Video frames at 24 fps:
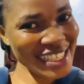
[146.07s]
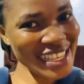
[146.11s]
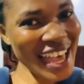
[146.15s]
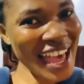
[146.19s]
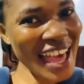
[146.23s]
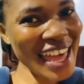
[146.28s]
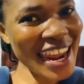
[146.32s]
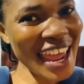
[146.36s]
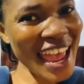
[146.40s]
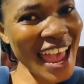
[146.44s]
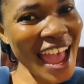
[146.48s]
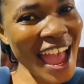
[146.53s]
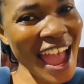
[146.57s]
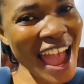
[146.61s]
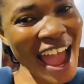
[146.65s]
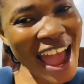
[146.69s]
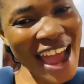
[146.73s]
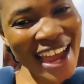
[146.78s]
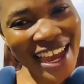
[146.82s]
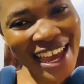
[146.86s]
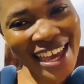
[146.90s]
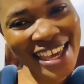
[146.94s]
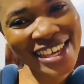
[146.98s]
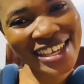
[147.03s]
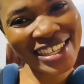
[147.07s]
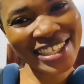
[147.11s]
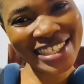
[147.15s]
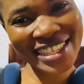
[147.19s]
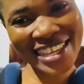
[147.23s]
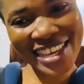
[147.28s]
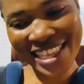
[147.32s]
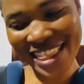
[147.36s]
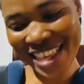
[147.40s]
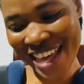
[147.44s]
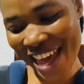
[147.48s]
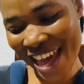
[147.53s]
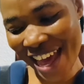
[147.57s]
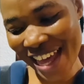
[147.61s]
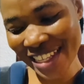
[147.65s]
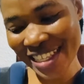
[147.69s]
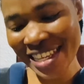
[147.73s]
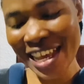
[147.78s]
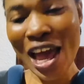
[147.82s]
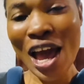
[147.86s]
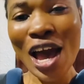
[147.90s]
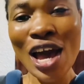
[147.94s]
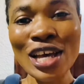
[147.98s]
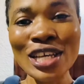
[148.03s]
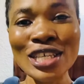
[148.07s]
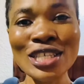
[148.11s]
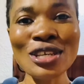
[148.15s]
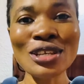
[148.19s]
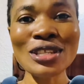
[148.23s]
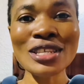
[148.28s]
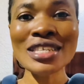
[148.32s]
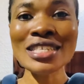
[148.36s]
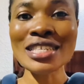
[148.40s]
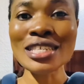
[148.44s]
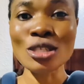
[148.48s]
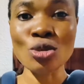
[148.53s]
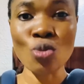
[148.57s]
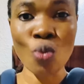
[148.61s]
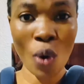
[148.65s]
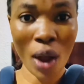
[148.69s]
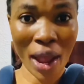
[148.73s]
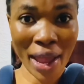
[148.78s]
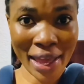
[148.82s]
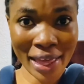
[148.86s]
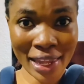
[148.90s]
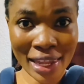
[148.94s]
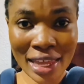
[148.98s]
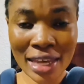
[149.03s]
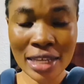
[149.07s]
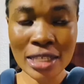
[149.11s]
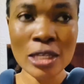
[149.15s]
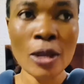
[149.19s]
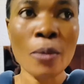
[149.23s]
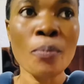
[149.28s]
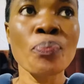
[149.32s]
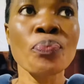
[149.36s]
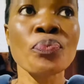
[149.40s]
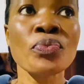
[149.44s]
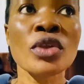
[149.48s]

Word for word: Ta-da! Can you see that? So this is wireless.